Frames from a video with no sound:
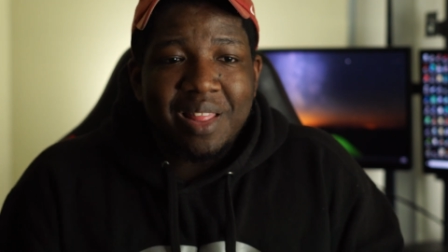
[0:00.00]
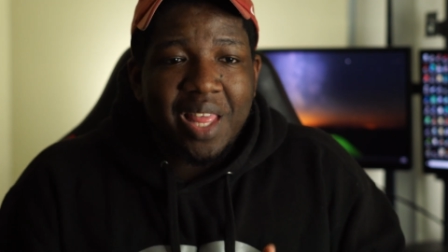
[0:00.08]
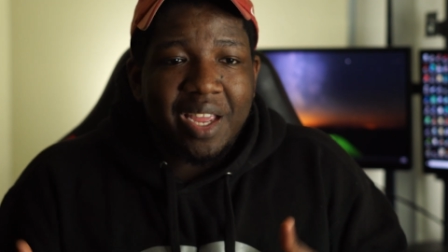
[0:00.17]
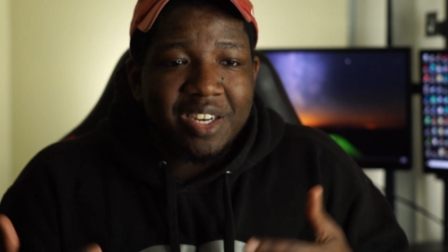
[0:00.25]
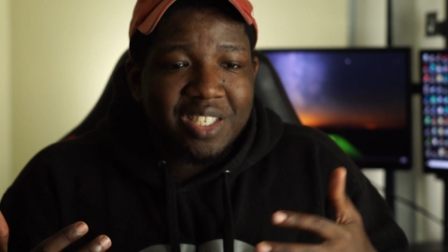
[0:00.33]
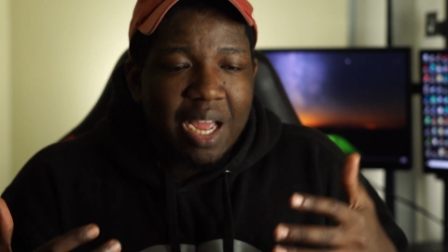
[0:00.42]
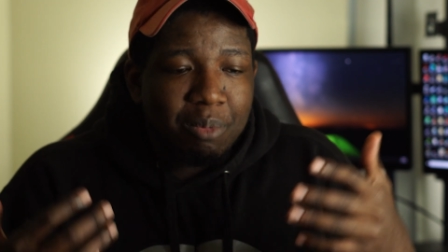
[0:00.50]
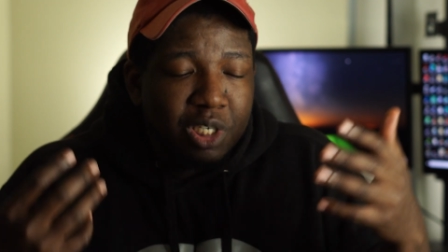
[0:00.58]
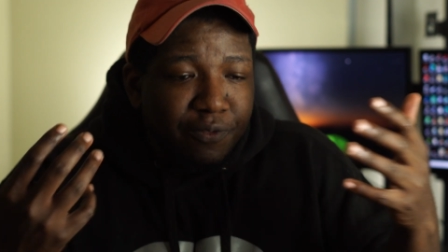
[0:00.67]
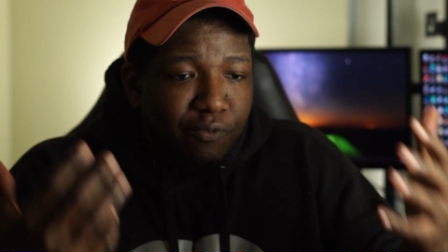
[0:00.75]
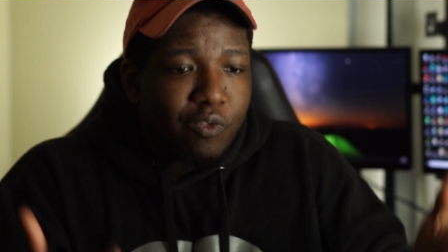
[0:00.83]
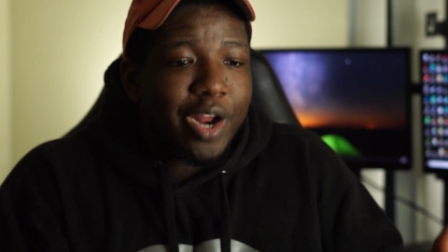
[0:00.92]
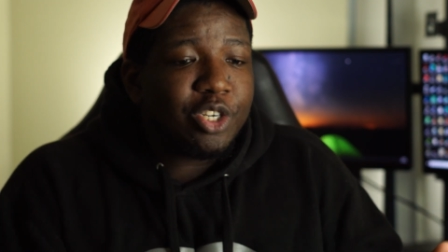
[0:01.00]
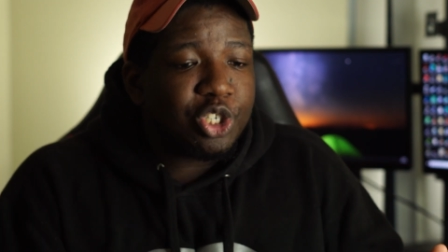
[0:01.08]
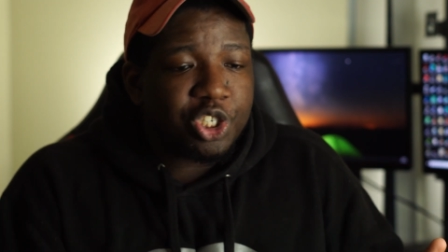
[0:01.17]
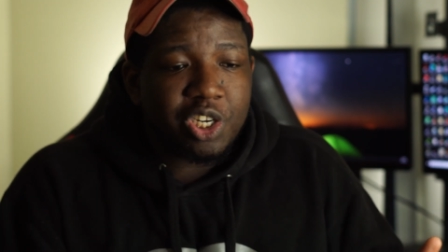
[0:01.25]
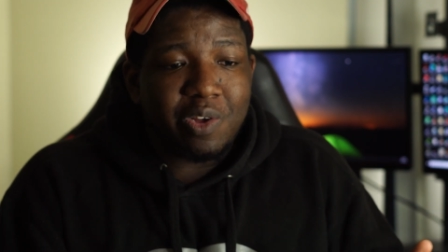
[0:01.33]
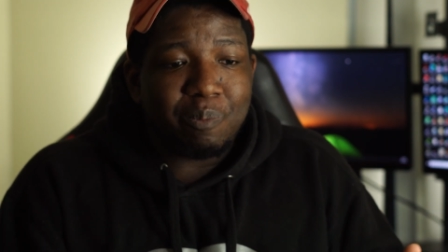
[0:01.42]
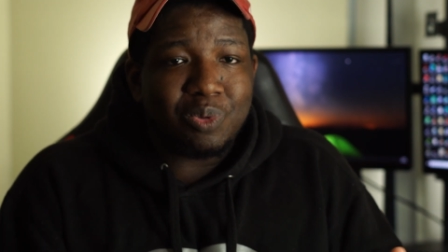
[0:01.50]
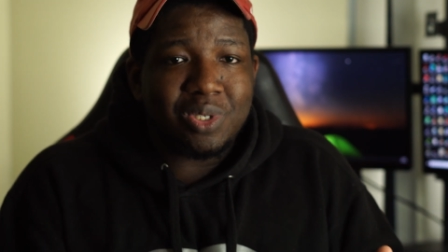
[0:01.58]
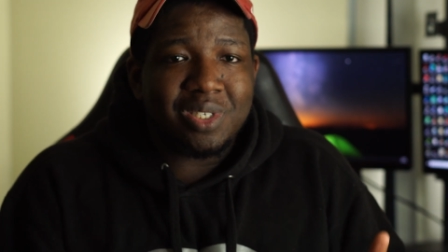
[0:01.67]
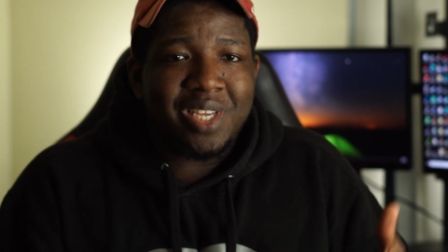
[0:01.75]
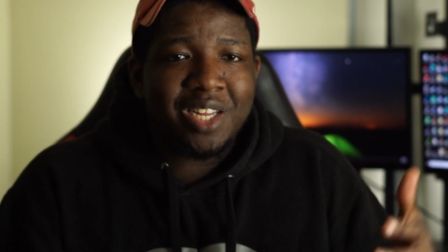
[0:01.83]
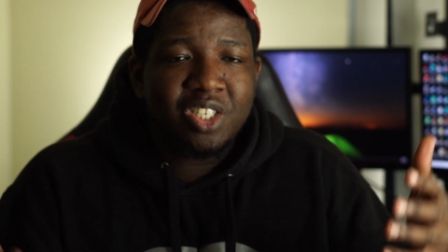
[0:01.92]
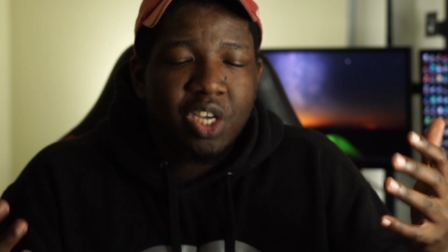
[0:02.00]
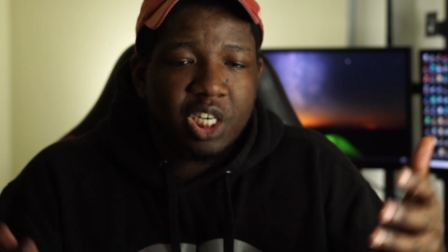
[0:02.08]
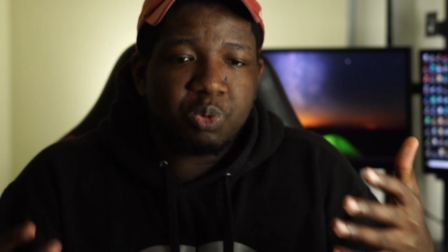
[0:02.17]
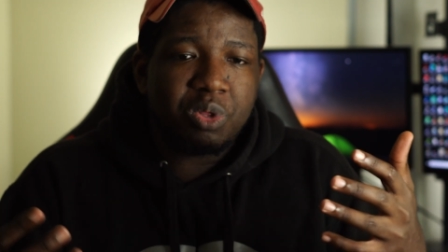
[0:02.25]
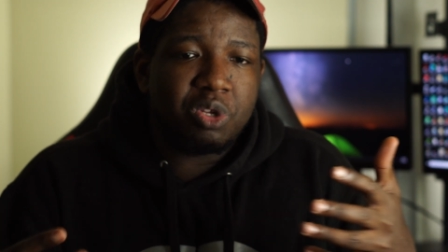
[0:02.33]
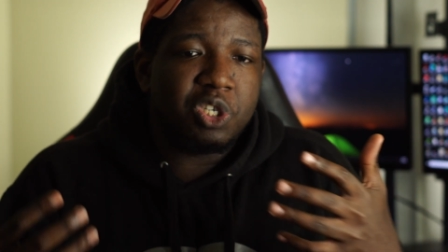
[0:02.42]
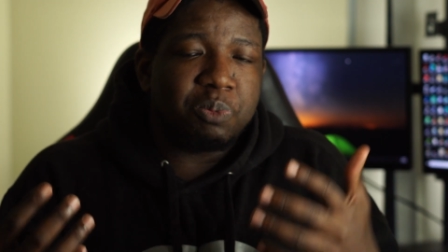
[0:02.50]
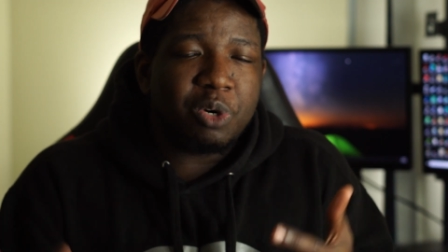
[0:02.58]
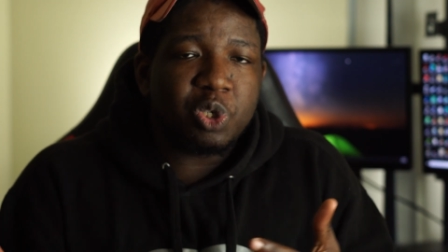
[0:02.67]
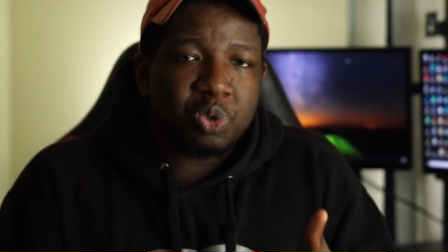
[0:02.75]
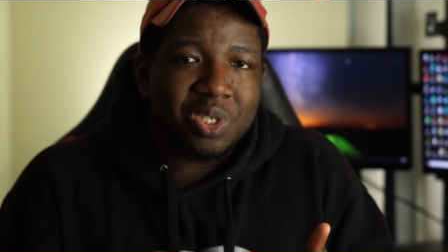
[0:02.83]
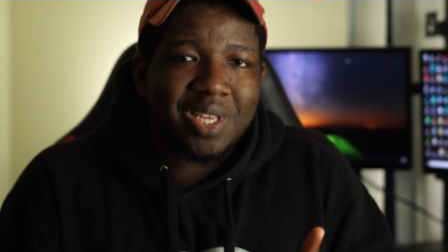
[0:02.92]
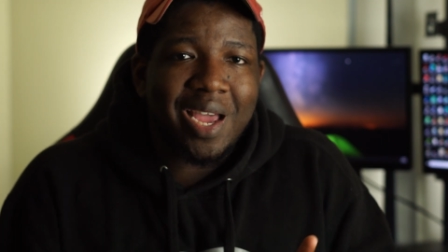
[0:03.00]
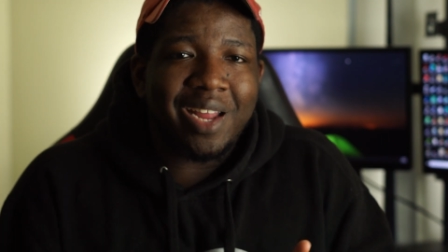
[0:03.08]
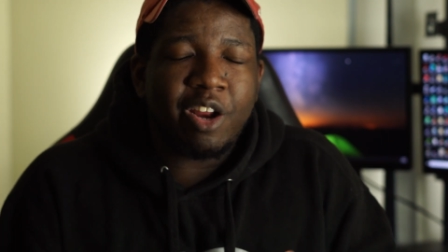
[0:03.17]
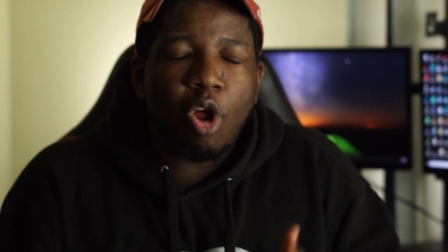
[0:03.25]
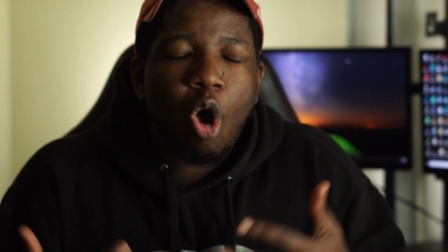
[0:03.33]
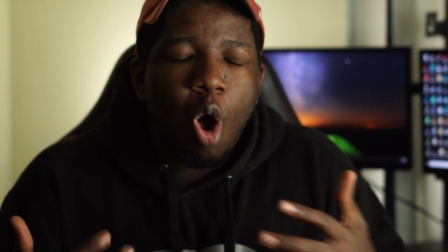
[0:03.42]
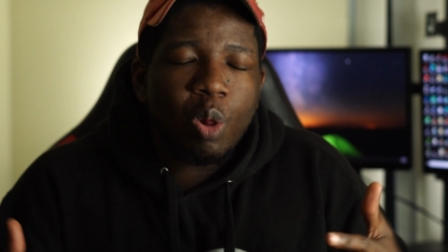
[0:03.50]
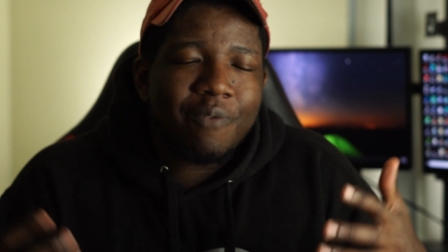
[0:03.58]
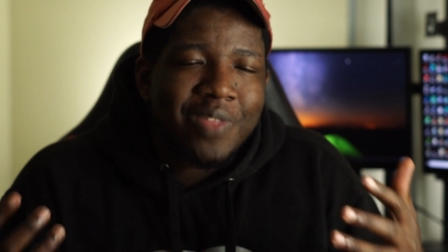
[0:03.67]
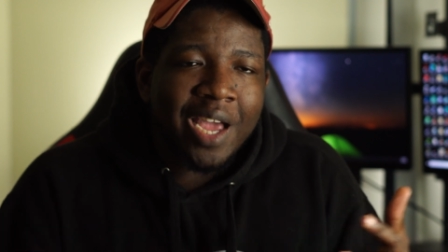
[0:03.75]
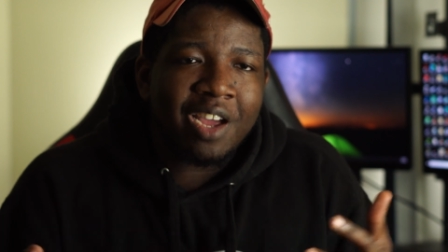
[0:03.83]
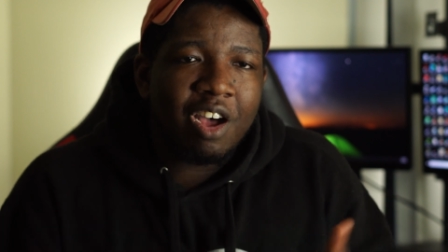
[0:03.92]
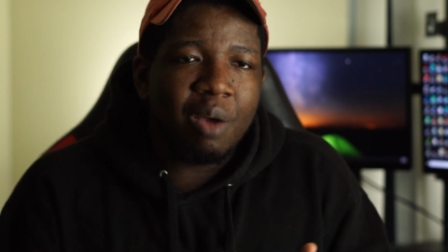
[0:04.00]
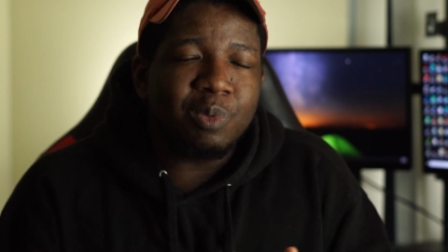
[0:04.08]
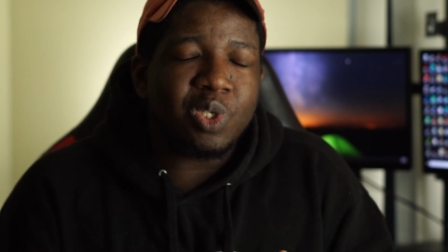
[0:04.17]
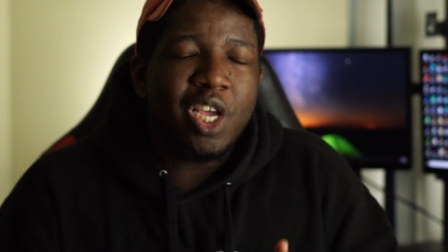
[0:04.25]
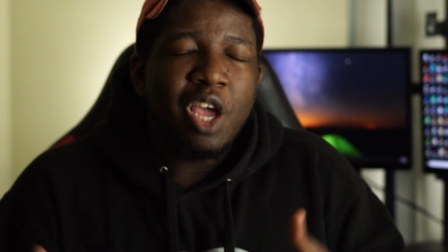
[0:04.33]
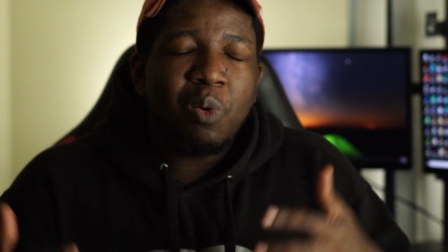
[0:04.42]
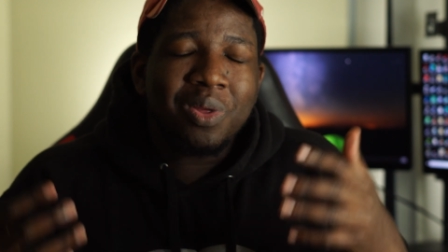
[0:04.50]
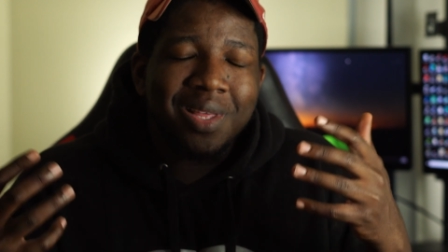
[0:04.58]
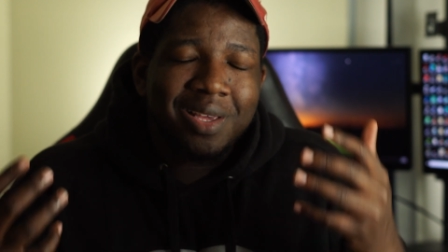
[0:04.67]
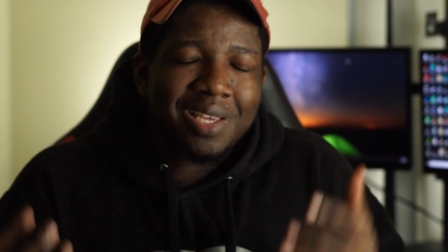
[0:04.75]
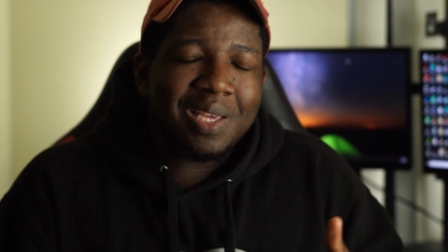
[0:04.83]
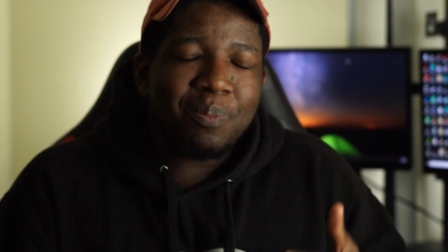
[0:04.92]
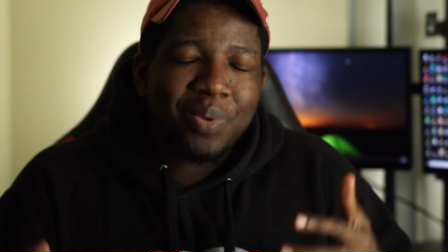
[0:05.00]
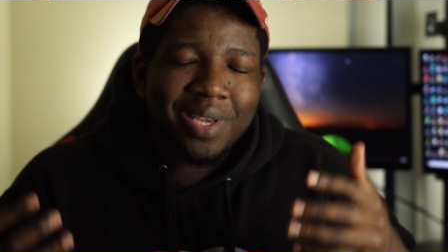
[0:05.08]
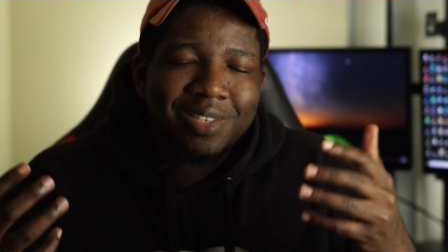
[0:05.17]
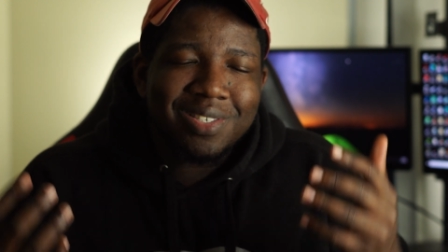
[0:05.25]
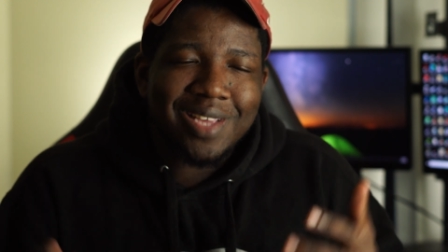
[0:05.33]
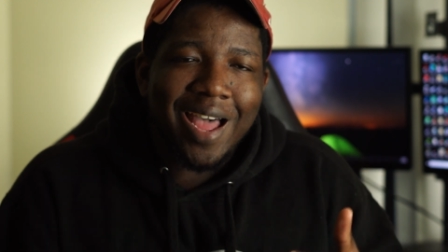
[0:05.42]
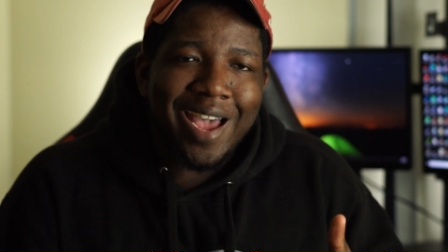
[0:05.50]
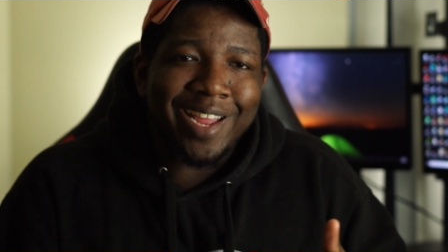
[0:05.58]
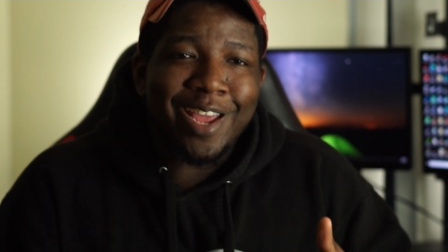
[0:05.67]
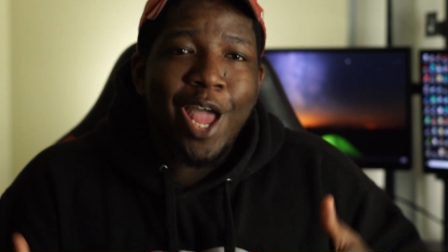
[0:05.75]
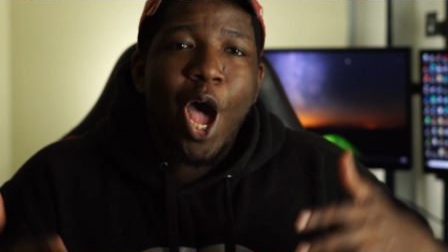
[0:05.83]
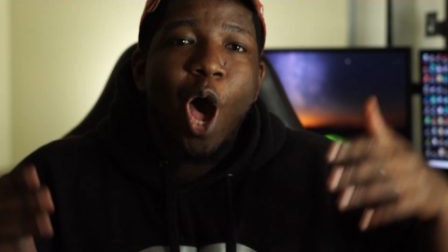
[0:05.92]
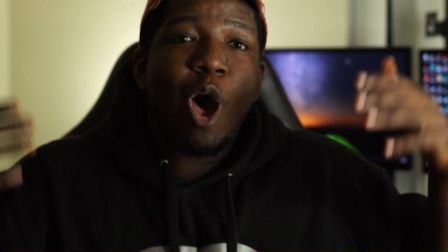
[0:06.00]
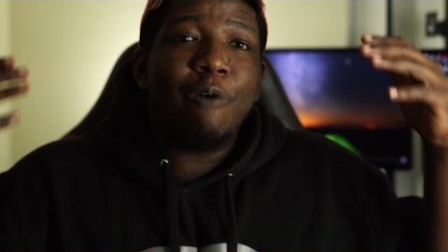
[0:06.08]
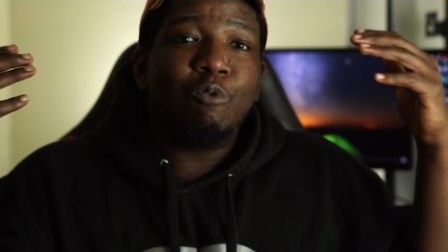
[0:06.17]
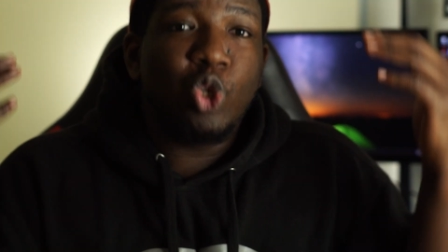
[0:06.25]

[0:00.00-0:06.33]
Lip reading: They can establish friendships, get in touch with their spiritual side, and all of that comes with a heaping side of